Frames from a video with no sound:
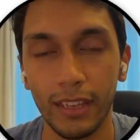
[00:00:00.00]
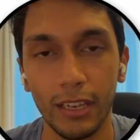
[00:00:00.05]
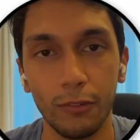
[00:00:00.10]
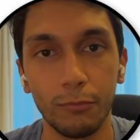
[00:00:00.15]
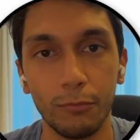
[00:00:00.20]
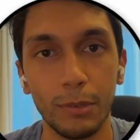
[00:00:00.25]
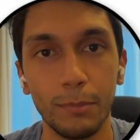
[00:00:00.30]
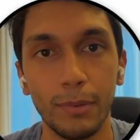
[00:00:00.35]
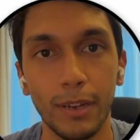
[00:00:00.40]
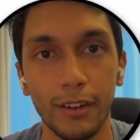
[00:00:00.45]
it
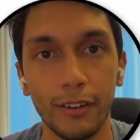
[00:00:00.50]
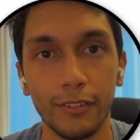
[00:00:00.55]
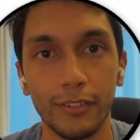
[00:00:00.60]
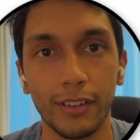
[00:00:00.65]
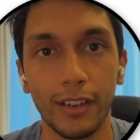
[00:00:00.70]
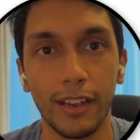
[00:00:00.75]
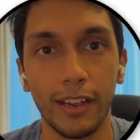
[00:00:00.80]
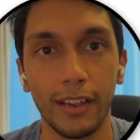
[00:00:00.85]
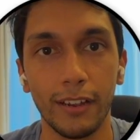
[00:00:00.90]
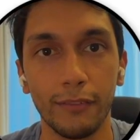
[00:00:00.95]
would be better
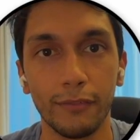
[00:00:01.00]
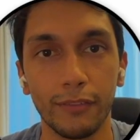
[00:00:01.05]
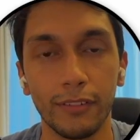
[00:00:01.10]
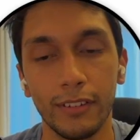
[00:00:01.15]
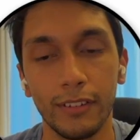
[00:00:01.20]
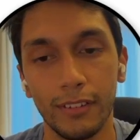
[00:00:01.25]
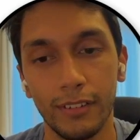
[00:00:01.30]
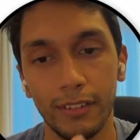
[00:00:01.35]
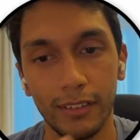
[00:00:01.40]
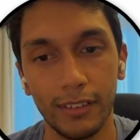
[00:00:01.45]
to have
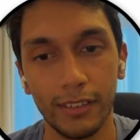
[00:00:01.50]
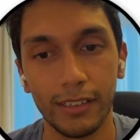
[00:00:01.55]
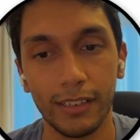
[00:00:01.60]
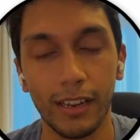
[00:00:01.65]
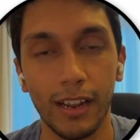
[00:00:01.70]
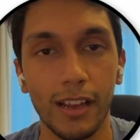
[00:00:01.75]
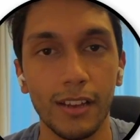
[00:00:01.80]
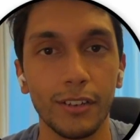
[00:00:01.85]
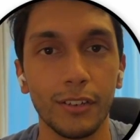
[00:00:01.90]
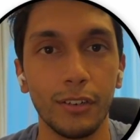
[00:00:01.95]

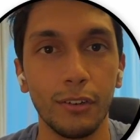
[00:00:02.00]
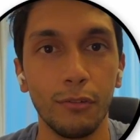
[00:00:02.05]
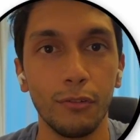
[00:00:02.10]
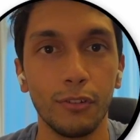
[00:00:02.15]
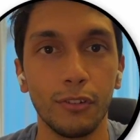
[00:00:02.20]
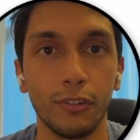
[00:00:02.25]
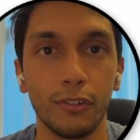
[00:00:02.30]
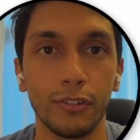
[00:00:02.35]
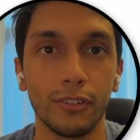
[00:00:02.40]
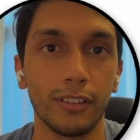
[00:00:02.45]
slash
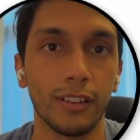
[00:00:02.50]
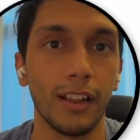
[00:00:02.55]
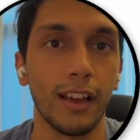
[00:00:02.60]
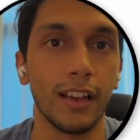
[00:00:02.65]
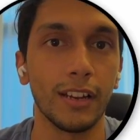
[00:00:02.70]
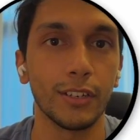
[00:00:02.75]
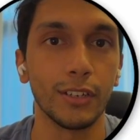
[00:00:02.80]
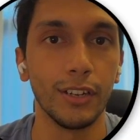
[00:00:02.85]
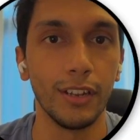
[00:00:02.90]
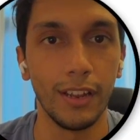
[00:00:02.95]
user
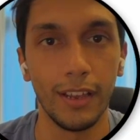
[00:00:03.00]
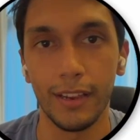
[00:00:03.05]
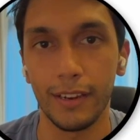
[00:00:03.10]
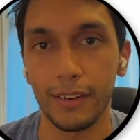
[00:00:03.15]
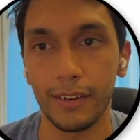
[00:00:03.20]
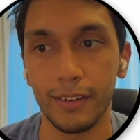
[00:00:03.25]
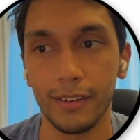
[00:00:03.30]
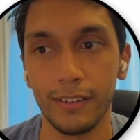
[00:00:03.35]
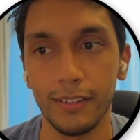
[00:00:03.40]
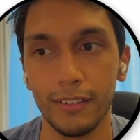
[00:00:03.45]
slash
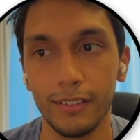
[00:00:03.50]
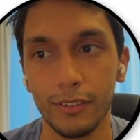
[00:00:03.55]
nick.